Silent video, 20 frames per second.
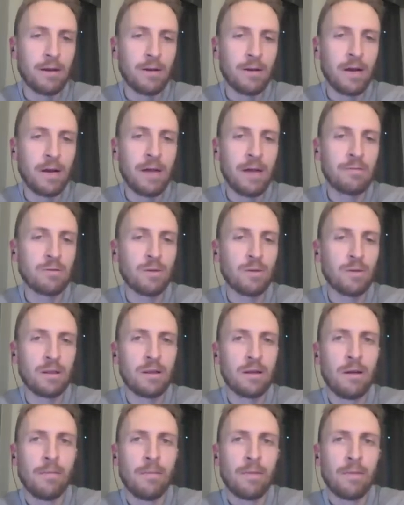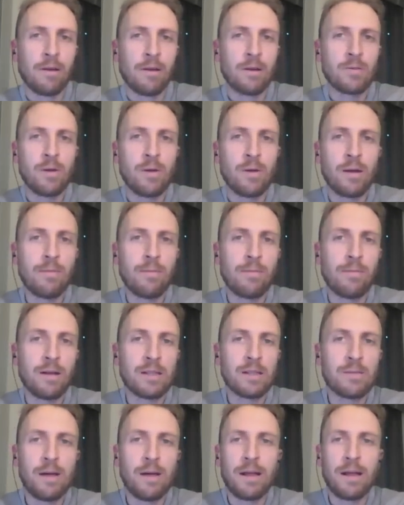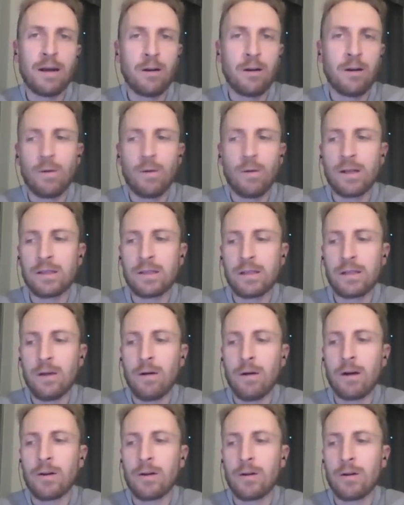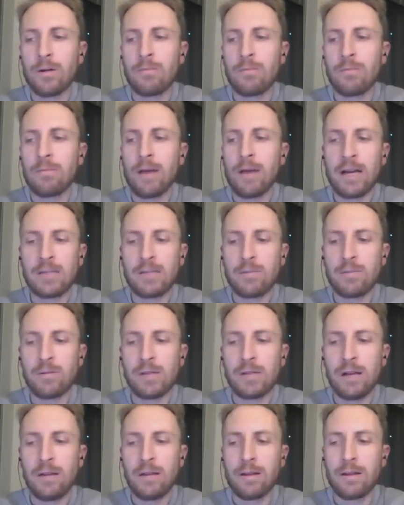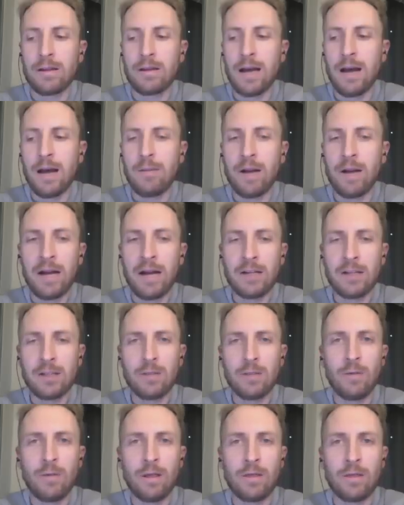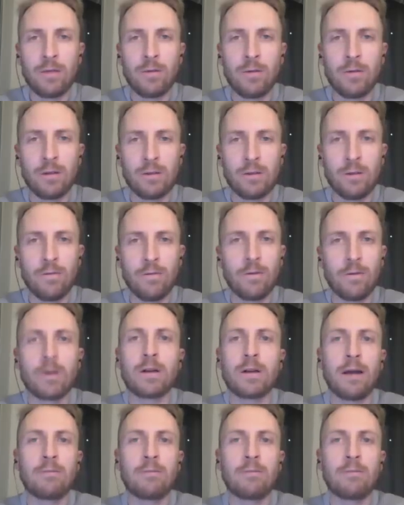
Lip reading: games with 20 plus mile an hour winds go under X% of the time. And I actually went through and sort of looked.